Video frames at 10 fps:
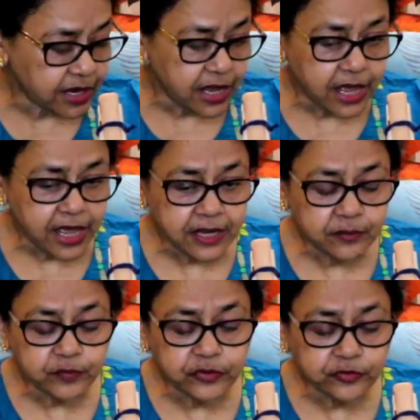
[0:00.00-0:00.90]

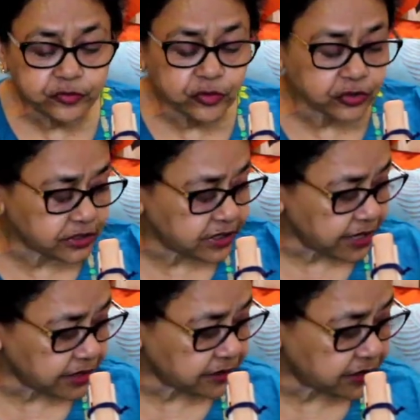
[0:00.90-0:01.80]
and before
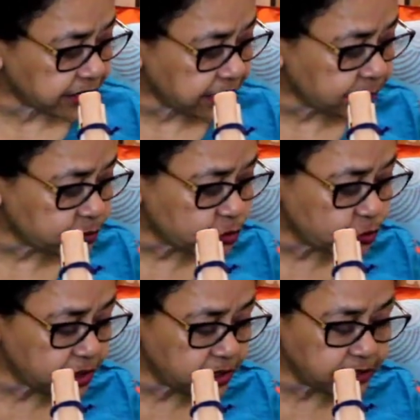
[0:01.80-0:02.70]
that the
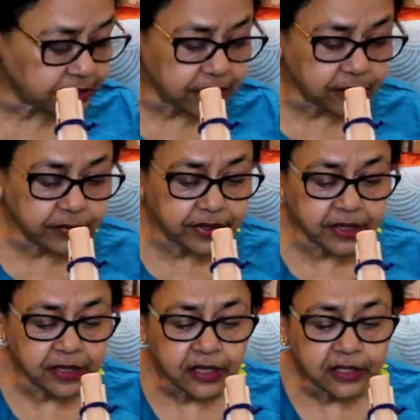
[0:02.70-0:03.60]
capsular ligament,